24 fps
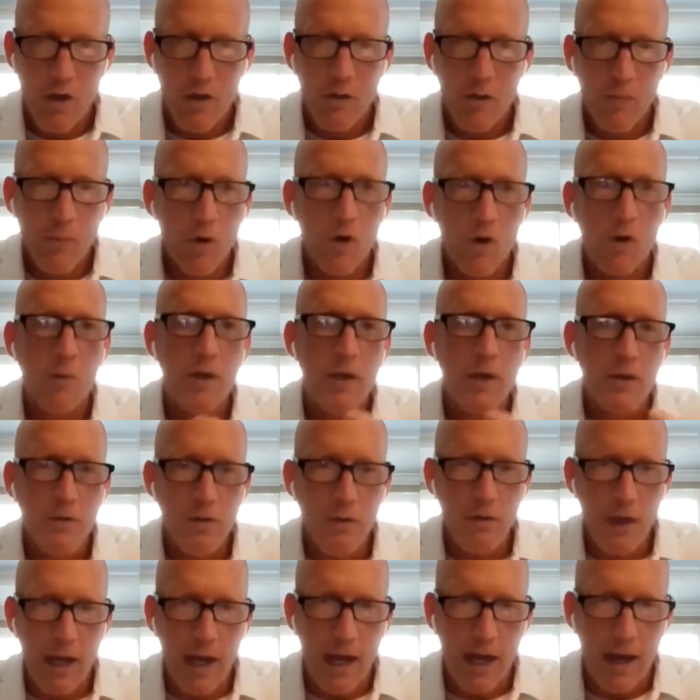the more we
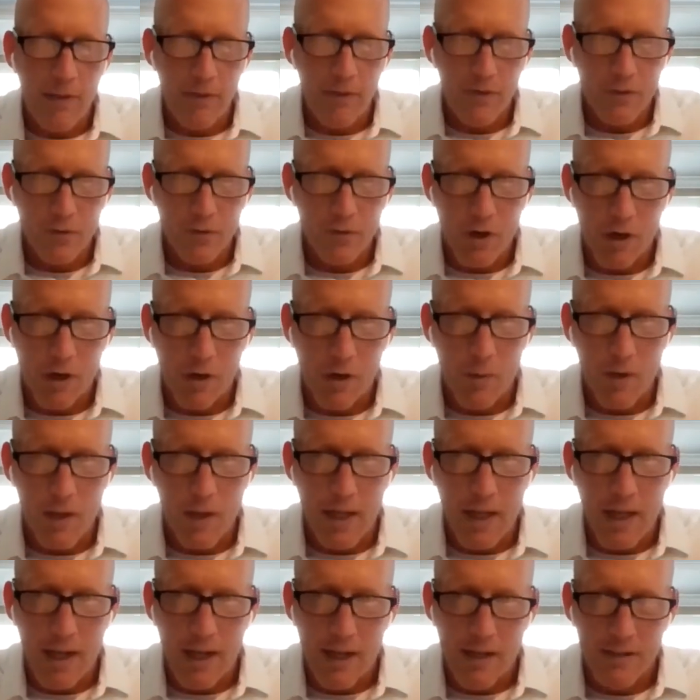do that, the stronger we
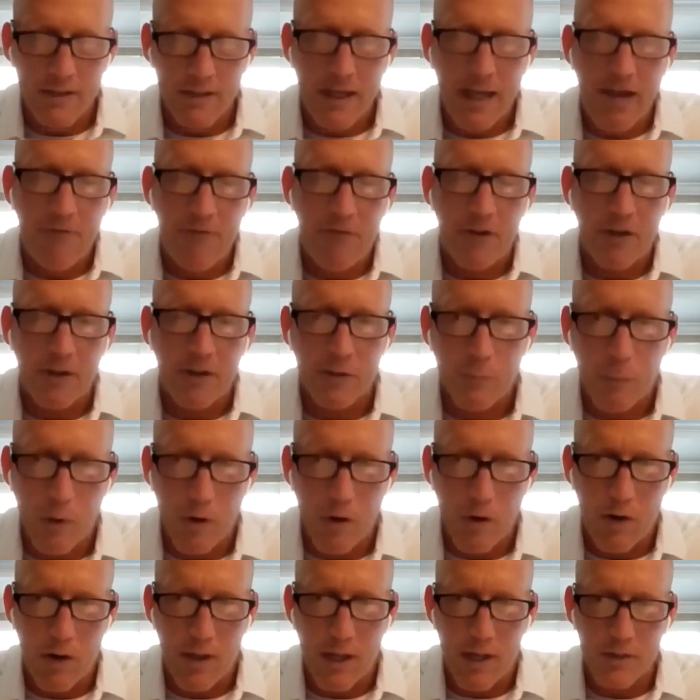get, and staffing is
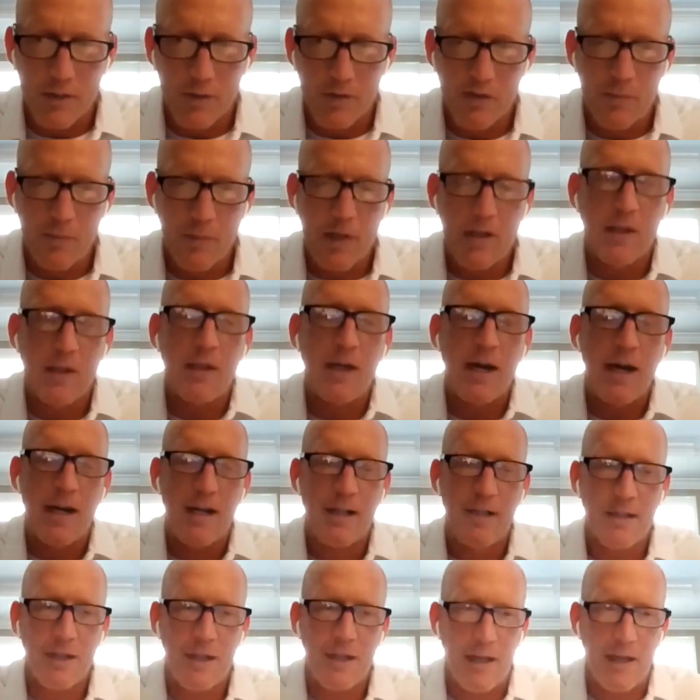part of that. So we spent a lot of
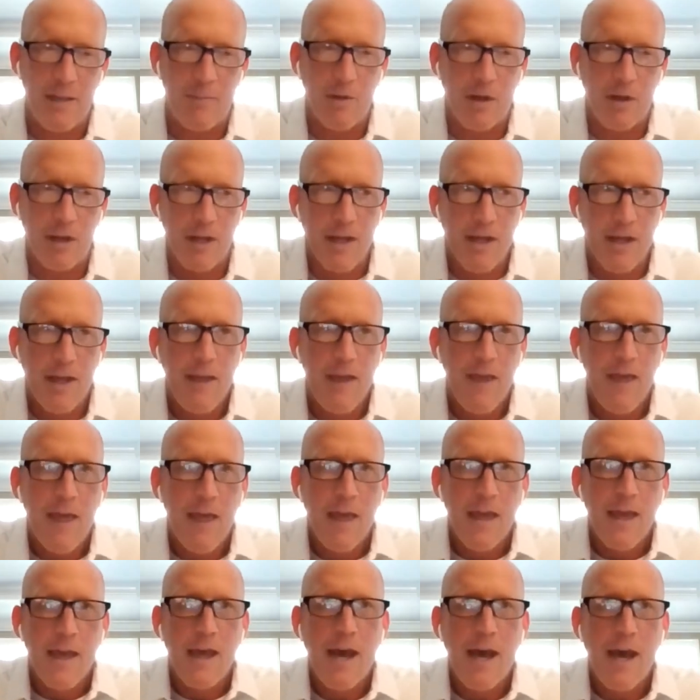time on
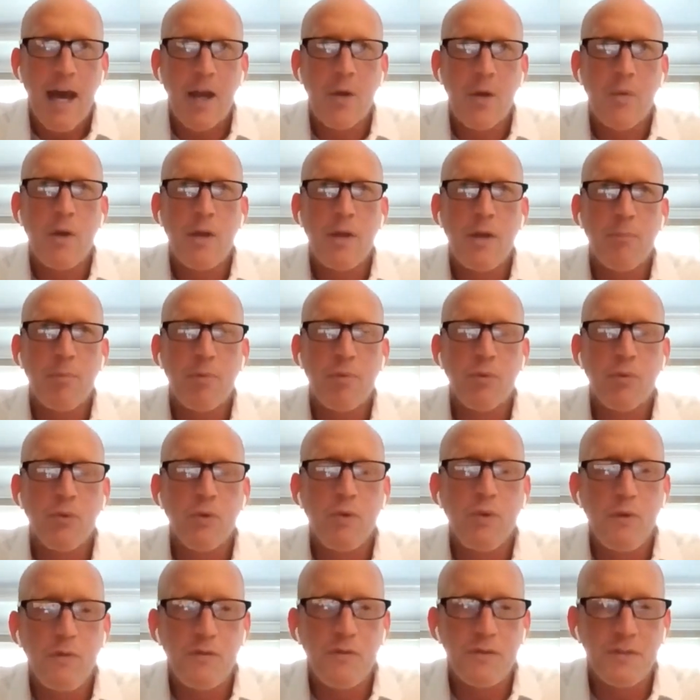how do we
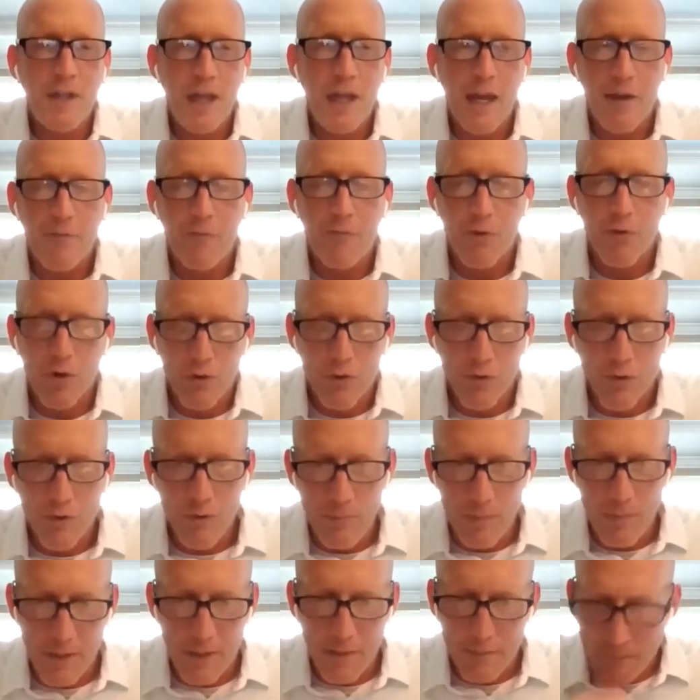improve staff
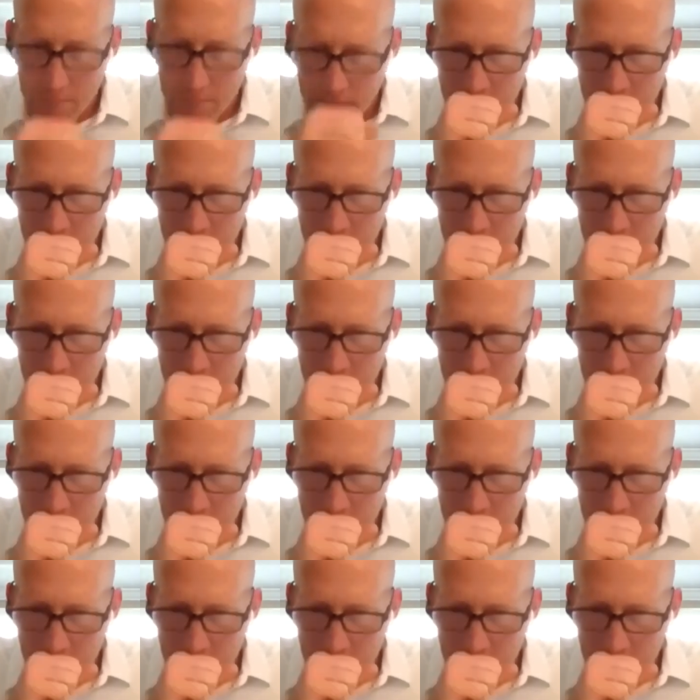recruitment?